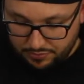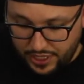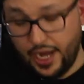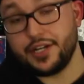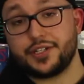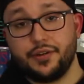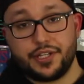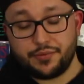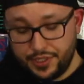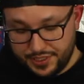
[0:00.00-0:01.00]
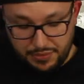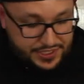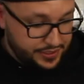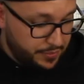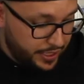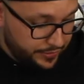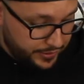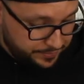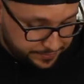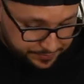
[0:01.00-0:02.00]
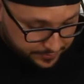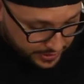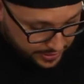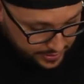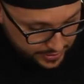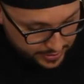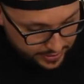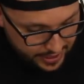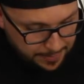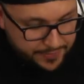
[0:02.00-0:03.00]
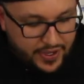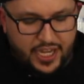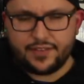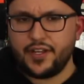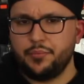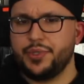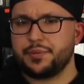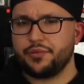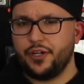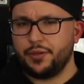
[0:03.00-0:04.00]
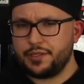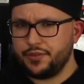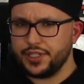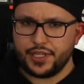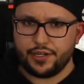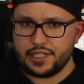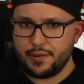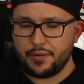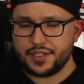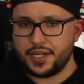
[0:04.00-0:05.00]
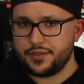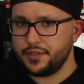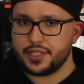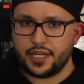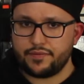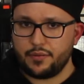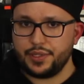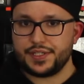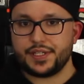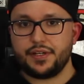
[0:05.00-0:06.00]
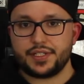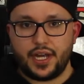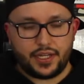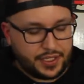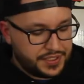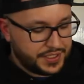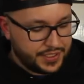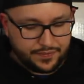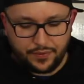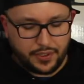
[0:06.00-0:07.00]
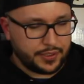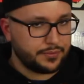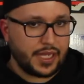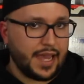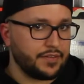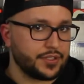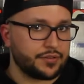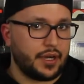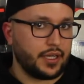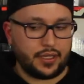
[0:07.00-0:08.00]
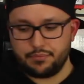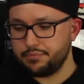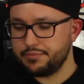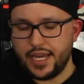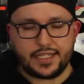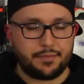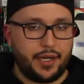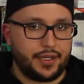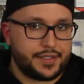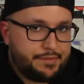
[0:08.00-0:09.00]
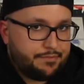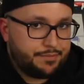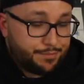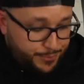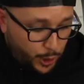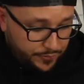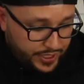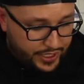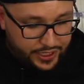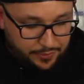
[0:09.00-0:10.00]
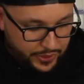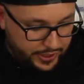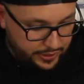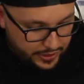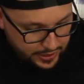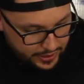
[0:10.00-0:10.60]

But I just know this one is missing the manual. Copy of NFL Blitz Pro, which I'm really curious about because I do like the NFL Blitz series on N64. Haven't tried on Xbox. Hopefully it held up well.